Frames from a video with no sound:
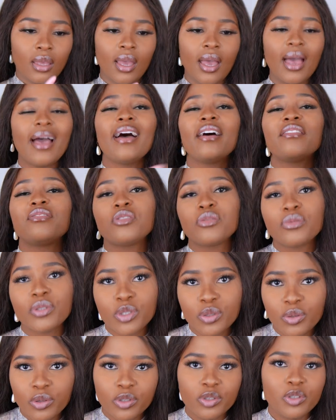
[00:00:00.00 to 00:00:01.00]
I have to
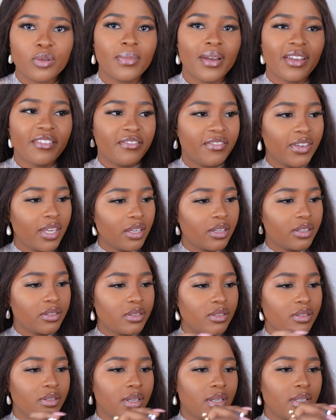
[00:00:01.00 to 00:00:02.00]
resort to my
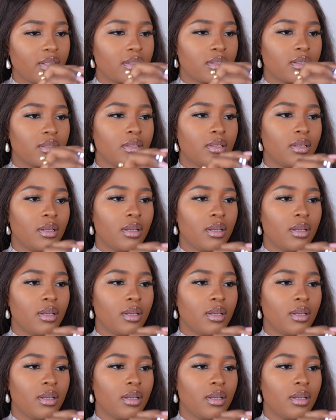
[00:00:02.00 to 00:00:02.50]
fingers, you guys.